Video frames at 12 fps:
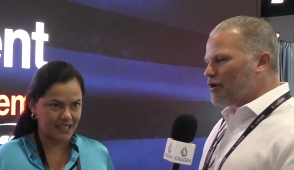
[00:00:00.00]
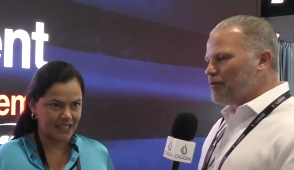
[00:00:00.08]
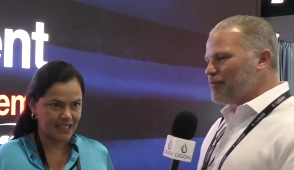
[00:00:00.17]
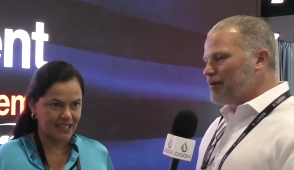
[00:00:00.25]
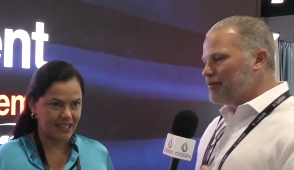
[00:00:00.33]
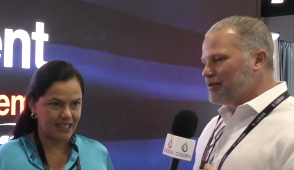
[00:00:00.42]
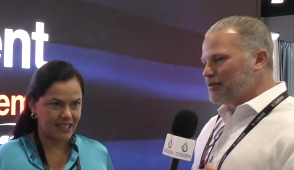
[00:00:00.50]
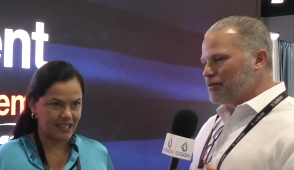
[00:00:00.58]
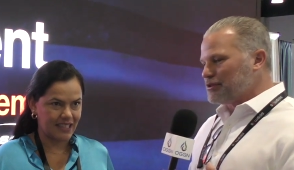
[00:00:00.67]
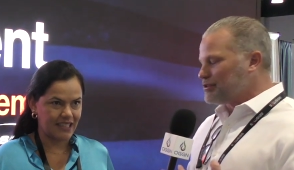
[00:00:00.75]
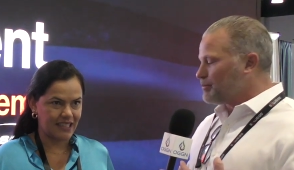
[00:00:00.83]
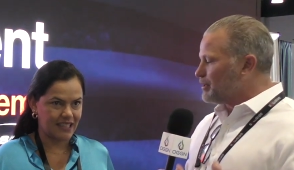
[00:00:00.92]
Speaker 1: call, maybe
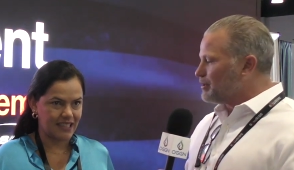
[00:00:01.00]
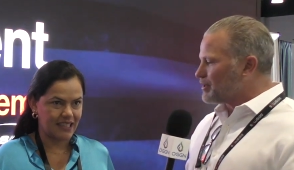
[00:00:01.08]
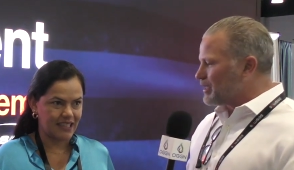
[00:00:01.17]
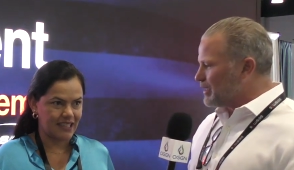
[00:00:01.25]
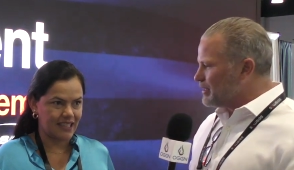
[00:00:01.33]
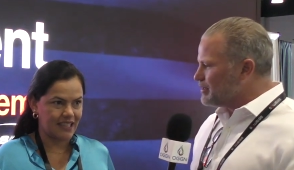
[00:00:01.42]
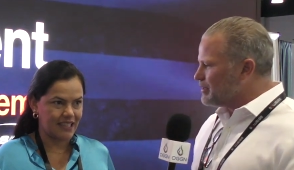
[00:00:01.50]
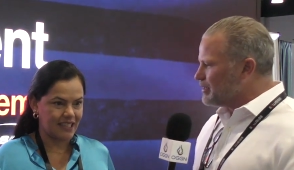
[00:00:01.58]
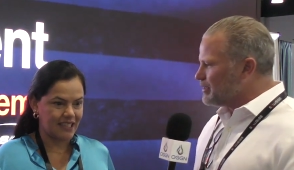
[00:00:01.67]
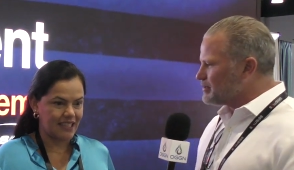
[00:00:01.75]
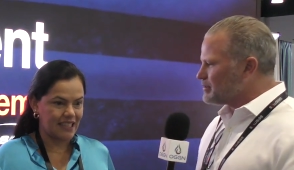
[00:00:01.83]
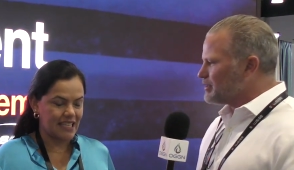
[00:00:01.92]
we should be looking into
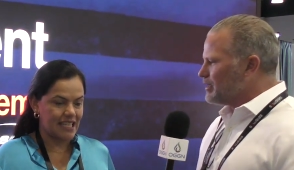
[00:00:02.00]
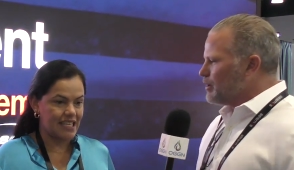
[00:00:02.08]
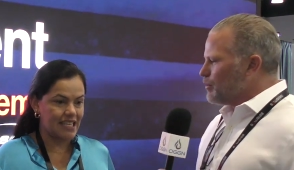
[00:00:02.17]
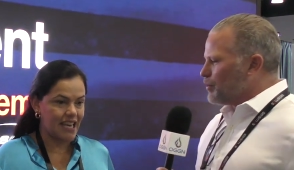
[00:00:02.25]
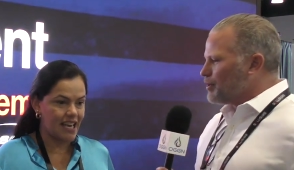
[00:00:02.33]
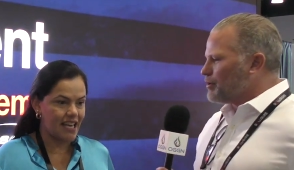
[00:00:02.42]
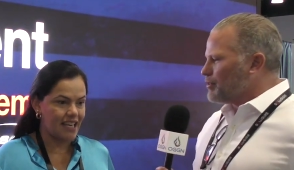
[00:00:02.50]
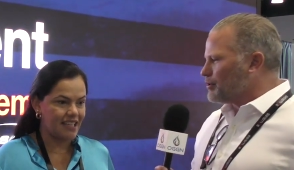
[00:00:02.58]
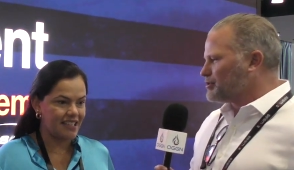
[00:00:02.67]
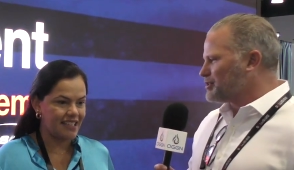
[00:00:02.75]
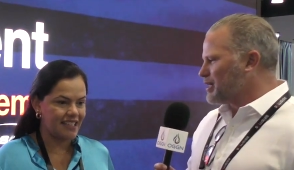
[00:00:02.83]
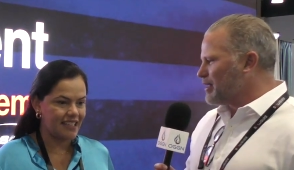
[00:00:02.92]
this. Yeah. What are
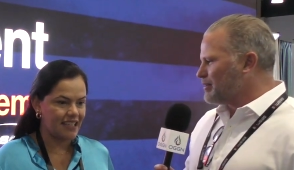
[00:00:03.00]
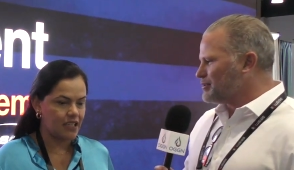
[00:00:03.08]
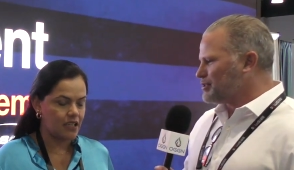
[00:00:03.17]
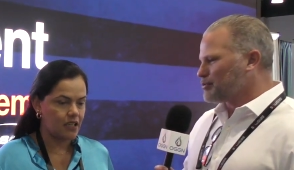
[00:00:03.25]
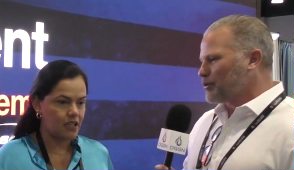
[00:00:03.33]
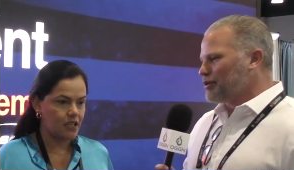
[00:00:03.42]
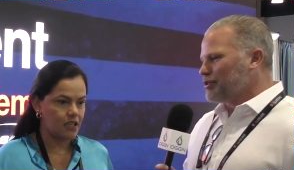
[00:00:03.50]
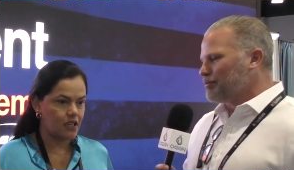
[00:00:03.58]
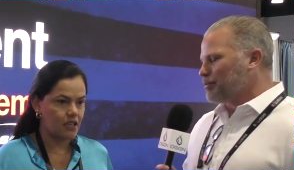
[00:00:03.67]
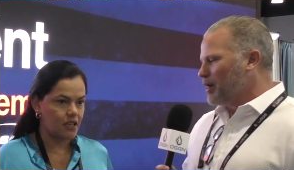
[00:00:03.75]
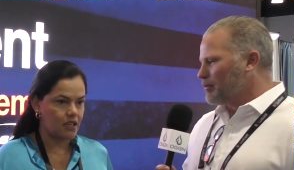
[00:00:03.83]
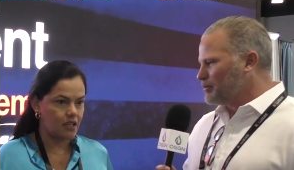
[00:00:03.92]
those challenges? What are the
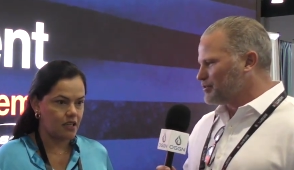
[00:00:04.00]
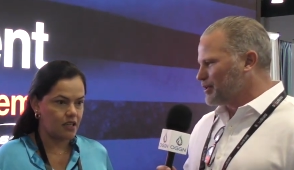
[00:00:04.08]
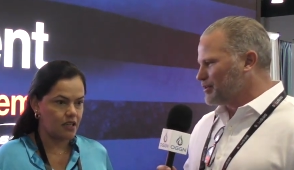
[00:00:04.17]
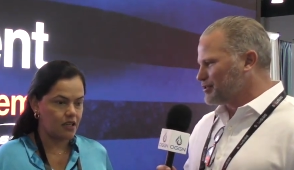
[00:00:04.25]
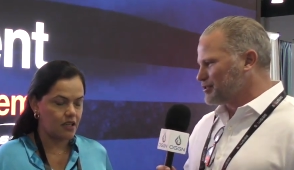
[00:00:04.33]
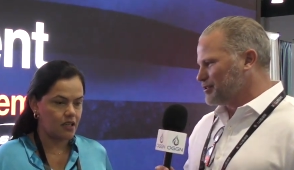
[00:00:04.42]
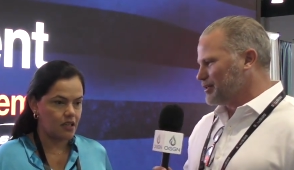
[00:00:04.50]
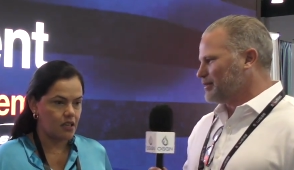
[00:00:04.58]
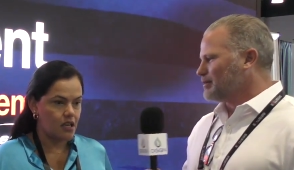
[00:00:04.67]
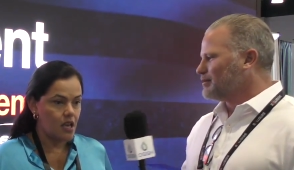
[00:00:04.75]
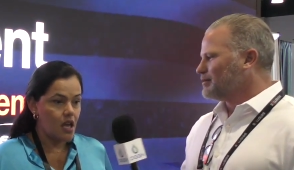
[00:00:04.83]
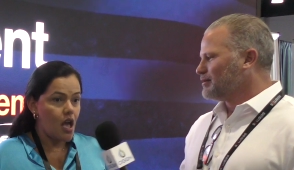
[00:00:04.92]
problems on the street?
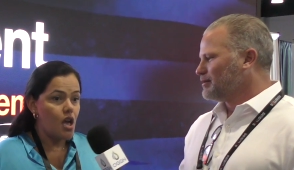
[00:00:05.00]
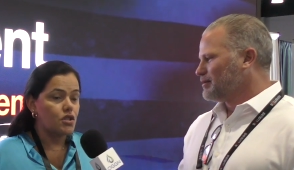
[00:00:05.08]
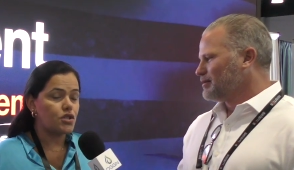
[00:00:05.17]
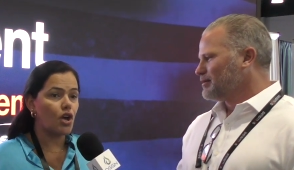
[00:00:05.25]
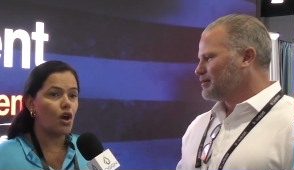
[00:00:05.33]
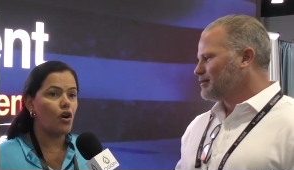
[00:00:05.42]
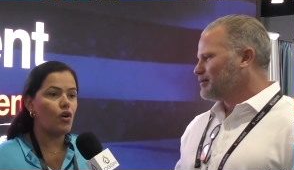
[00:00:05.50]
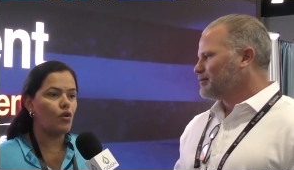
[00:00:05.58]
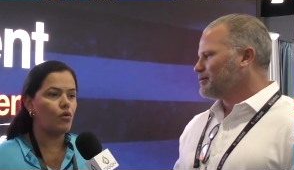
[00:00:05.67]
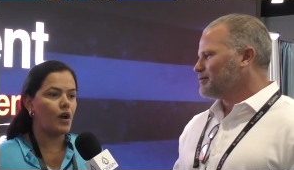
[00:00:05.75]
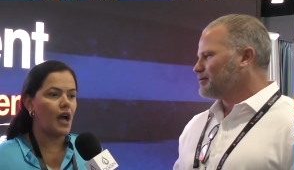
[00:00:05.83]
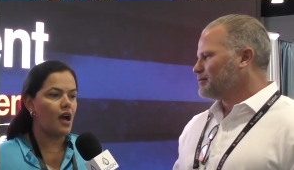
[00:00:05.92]

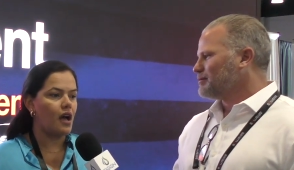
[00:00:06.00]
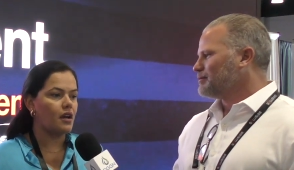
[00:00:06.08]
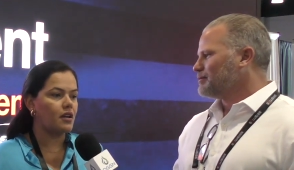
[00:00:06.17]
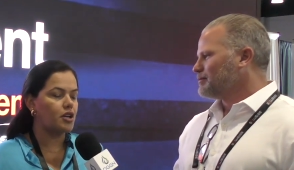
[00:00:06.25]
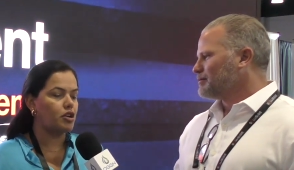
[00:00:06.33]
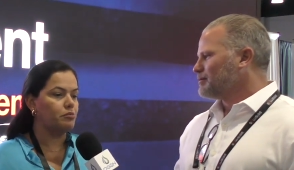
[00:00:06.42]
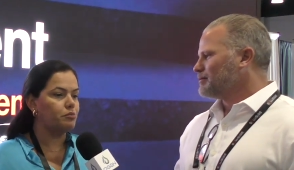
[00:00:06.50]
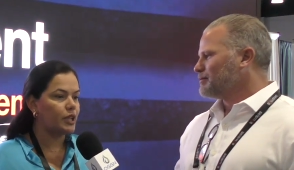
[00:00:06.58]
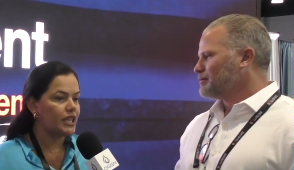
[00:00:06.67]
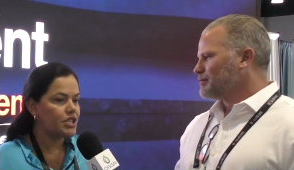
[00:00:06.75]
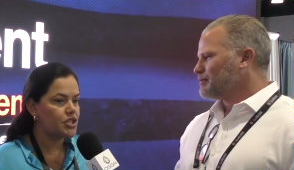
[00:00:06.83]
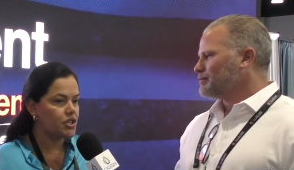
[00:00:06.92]
Speaker 2: So, uh,
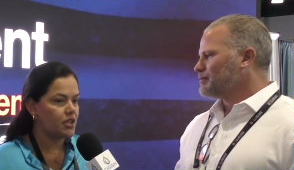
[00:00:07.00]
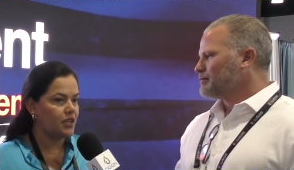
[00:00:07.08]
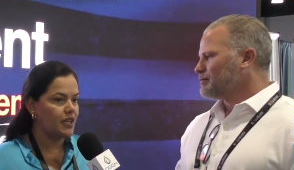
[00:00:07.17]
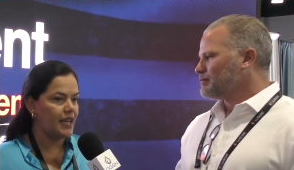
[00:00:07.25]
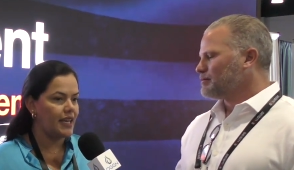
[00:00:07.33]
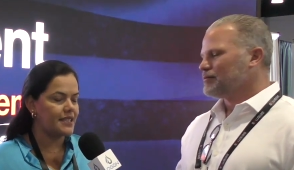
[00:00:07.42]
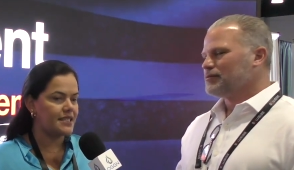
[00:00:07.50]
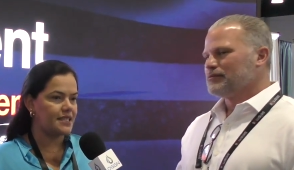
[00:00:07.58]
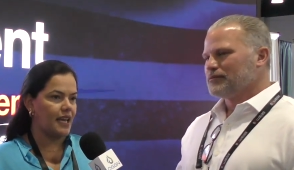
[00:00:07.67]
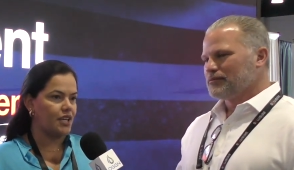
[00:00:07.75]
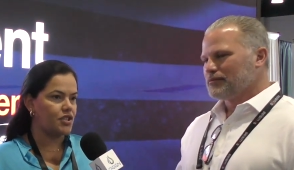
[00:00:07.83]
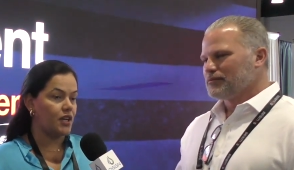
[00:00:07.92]
completion,
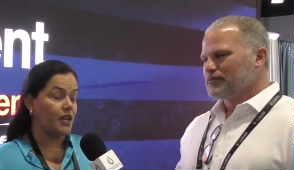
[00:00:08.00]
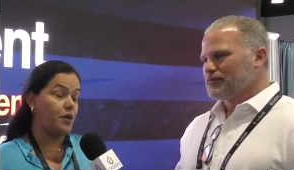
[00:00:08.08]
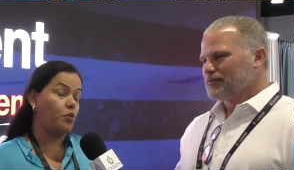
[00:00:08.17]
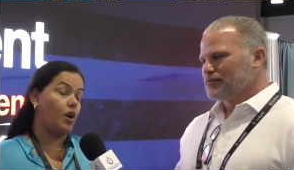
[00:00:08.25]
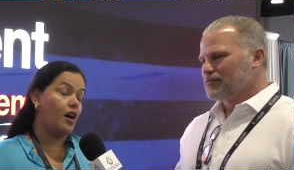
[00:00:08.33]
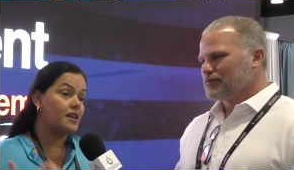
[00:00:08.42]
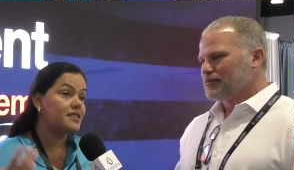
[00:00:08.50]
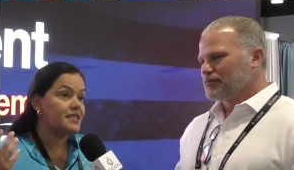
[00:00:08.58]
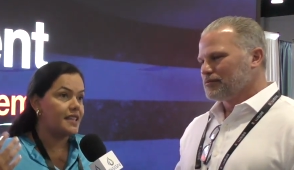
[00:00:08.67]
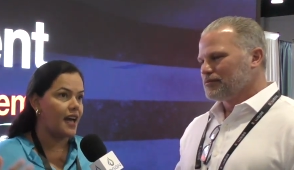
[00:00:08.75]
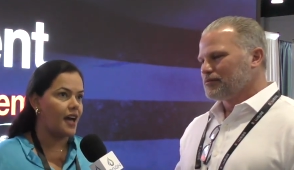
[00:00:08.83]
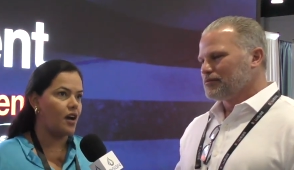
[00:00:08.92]
it's actually, it
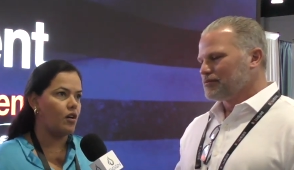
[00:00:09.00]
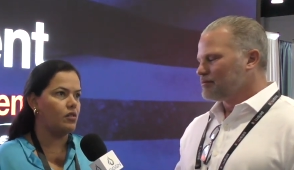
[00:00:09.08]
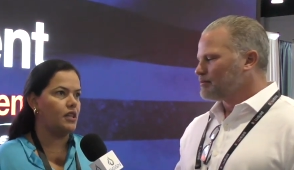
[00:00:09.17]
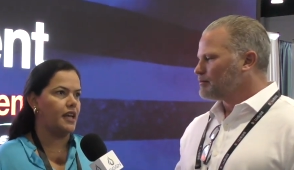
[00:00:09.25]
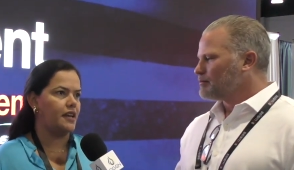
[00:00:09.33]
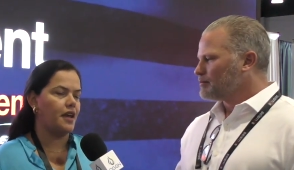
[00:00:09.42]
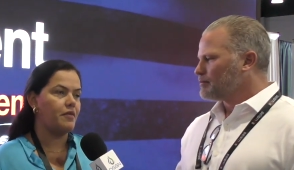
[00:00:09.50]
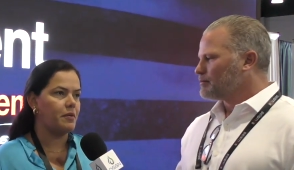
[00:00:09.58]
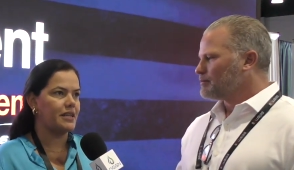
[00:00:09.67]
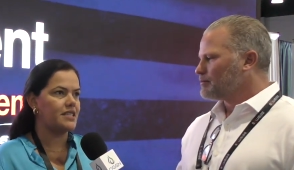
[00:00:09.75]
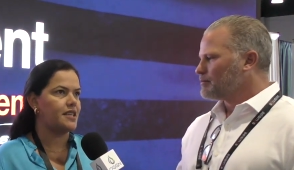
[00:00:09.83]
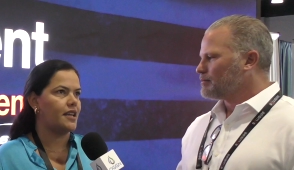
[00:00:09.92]
was now, like
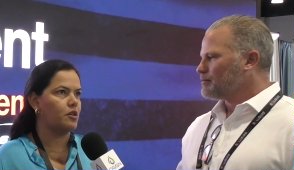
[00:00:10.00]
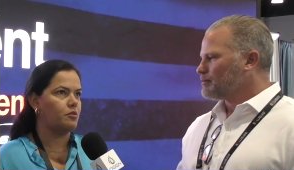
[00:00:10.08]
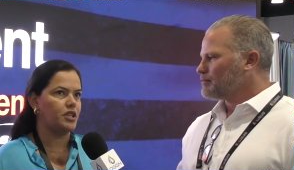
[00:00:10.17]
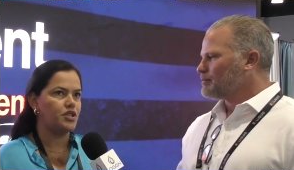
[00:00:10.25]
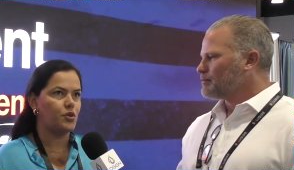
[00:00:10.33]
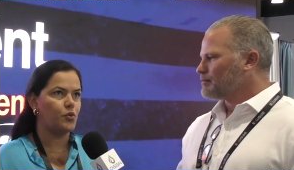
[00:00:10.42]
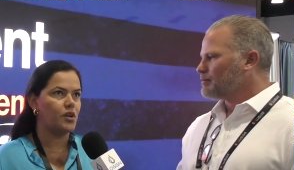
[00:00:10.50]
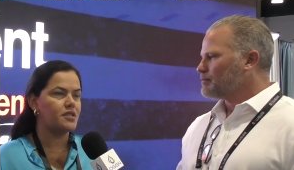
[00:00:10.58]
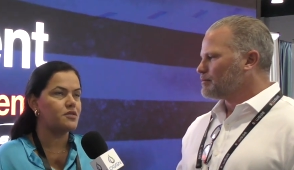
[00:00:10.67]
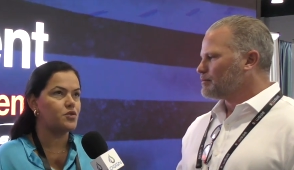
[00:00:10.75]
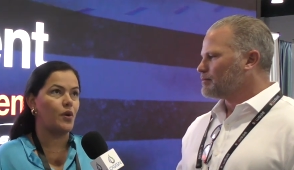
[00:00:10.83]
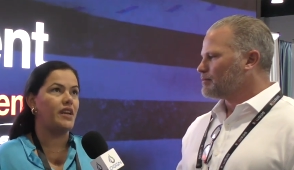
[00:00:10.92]
everybody said, completion
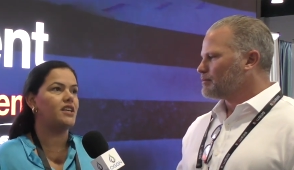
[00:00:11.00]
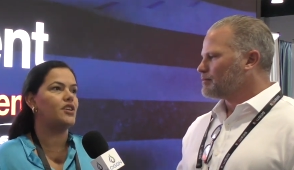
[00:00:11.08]
was 20